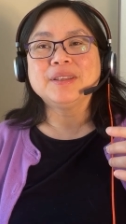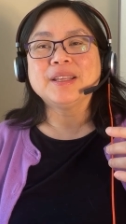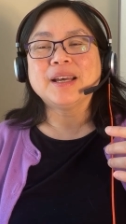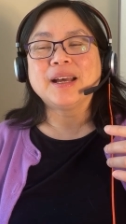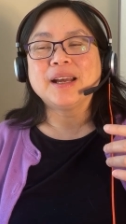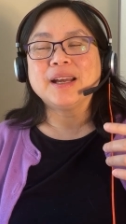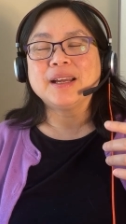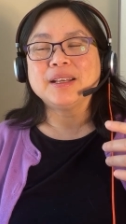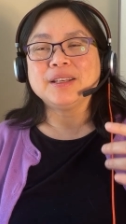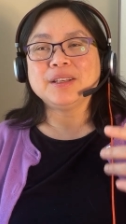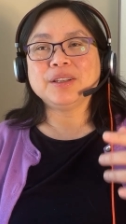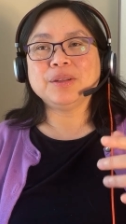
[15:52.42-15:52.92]

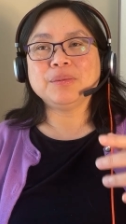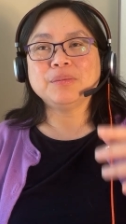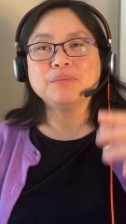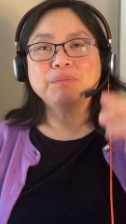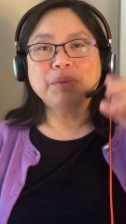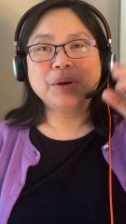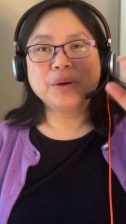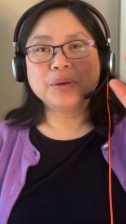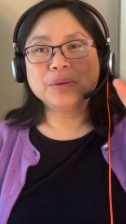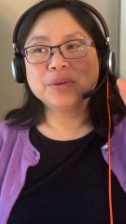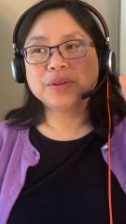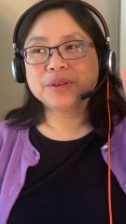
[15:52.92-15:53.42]
that
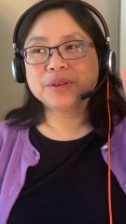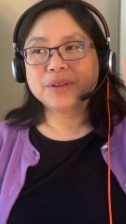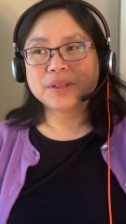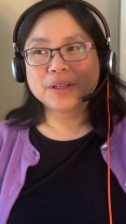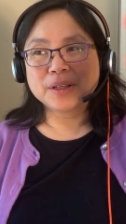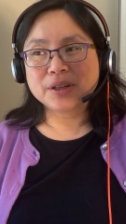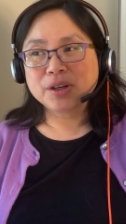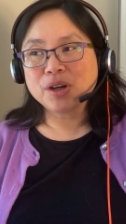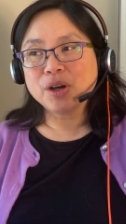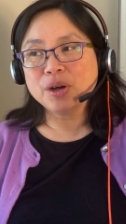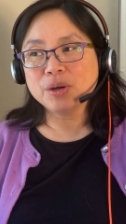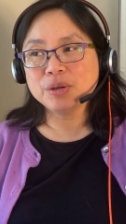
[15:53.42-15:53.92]
both the
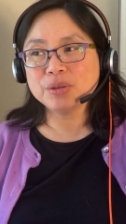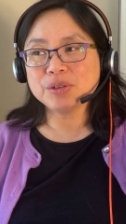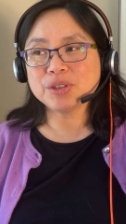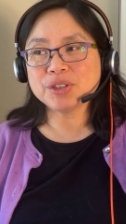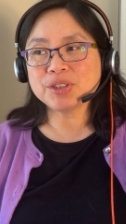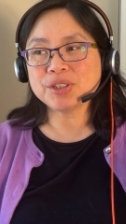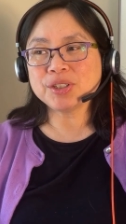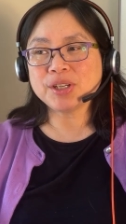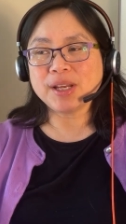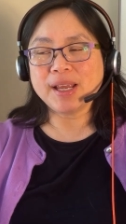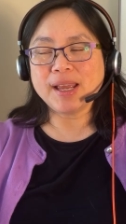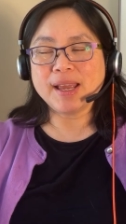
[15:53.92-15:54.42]

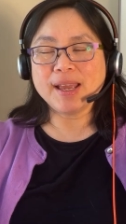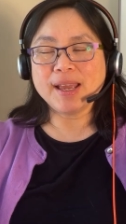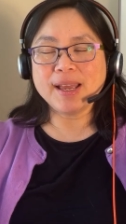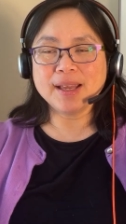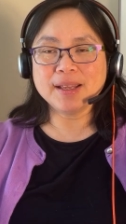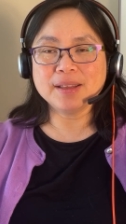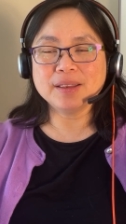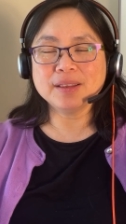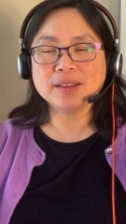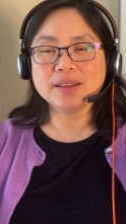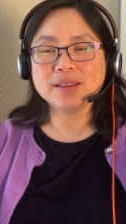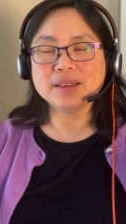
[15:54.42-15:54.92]
coach
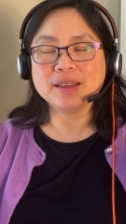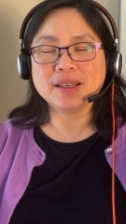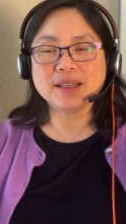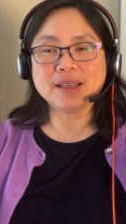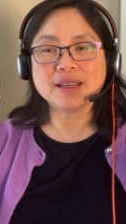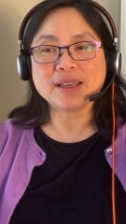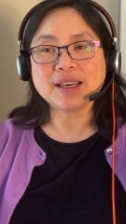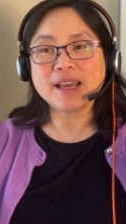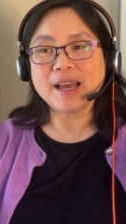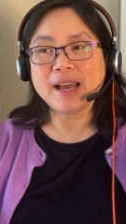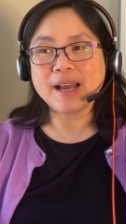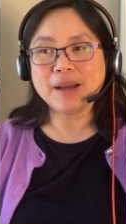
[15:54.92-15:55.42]
and the
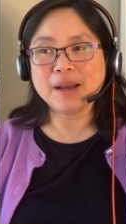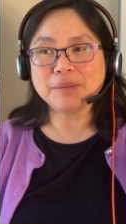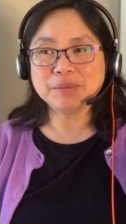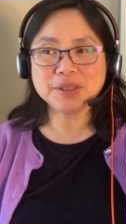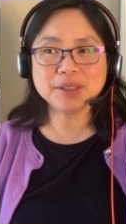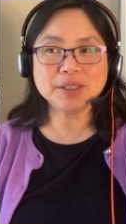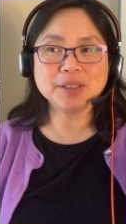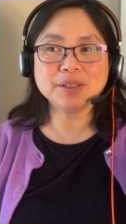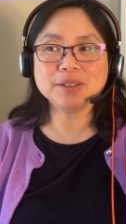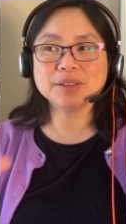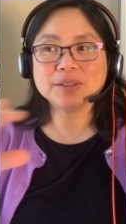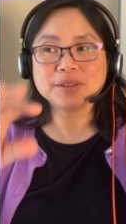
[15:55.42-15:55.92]

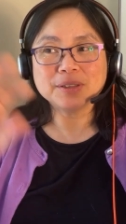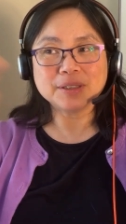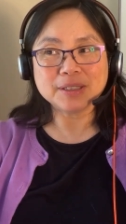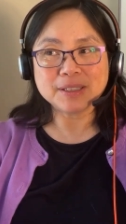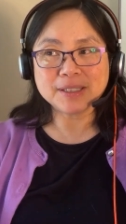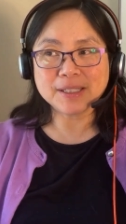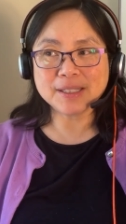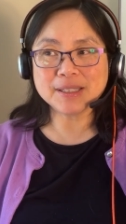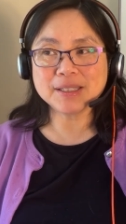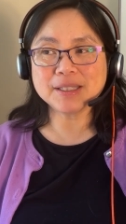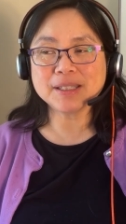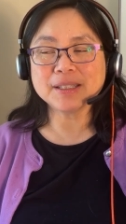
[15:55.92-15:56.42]
captain or
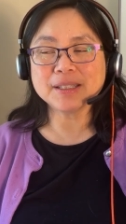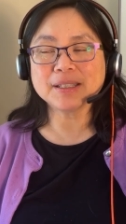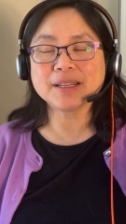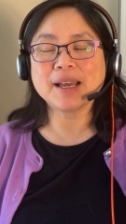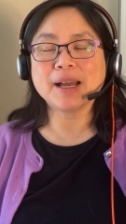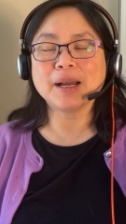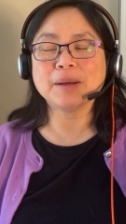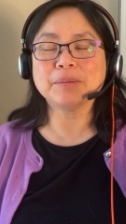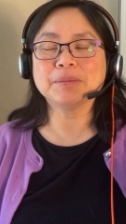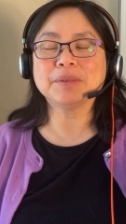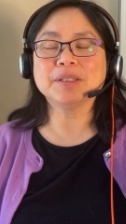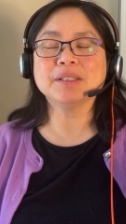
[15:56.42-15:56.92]
assistant
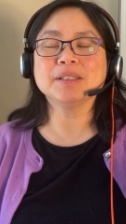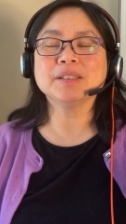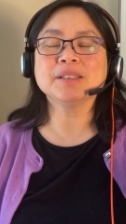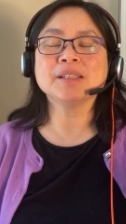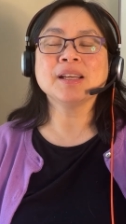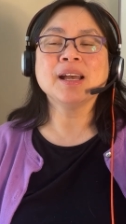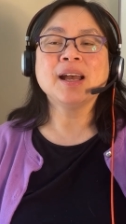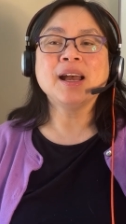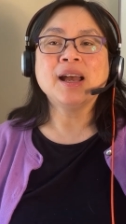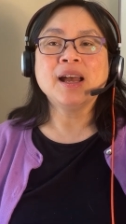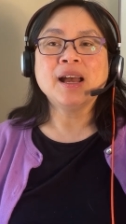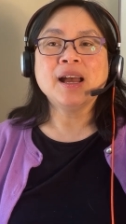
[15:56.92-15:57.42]
captains
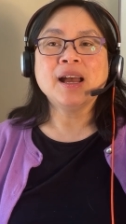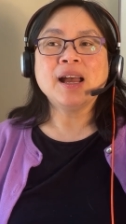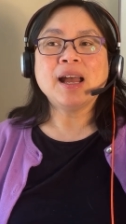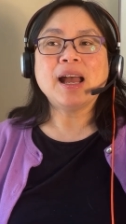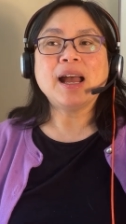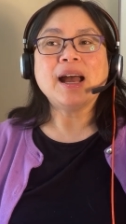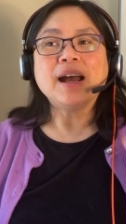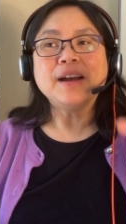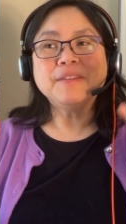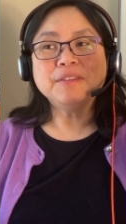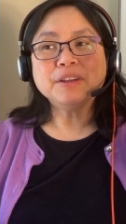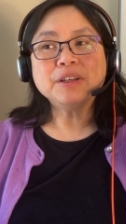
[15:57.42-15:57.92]

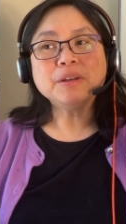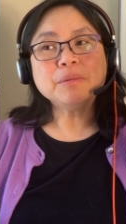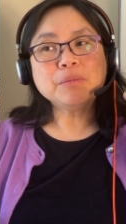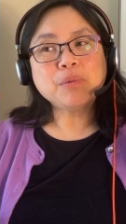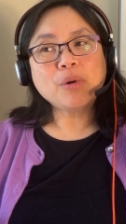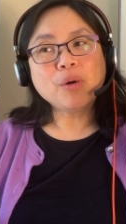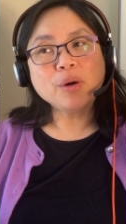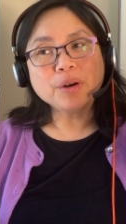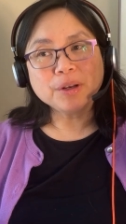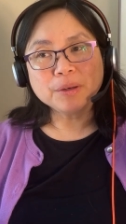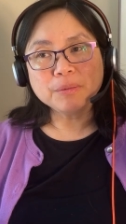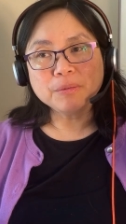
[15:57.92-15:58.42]
have an
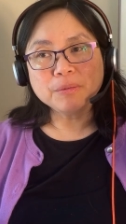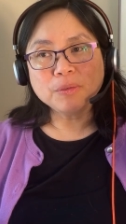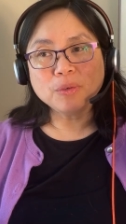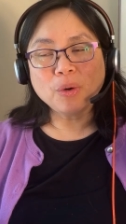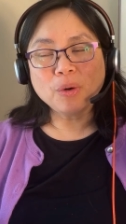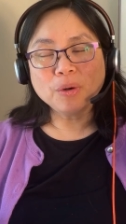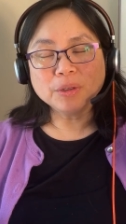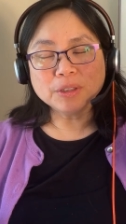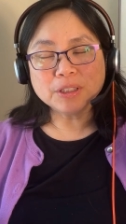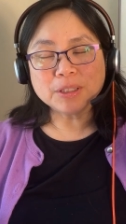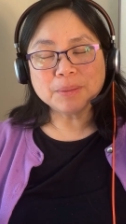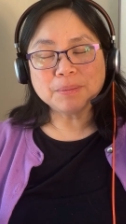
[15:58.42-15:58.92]
important
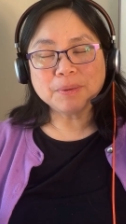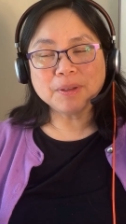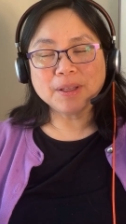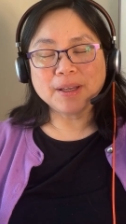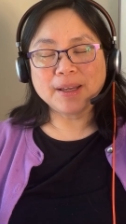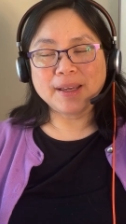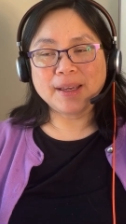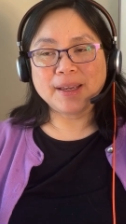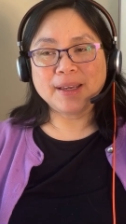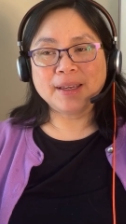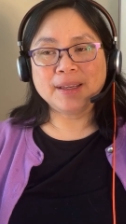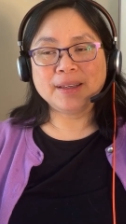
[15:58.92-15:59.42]
role to
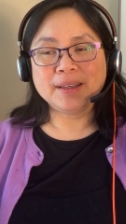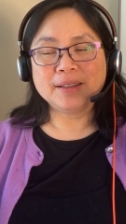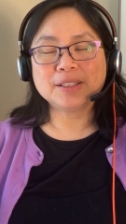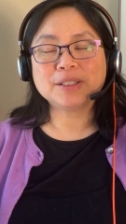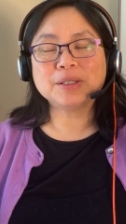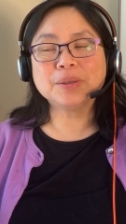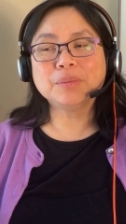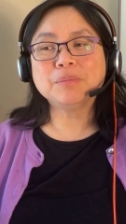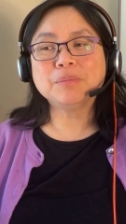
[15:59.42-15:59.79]
play to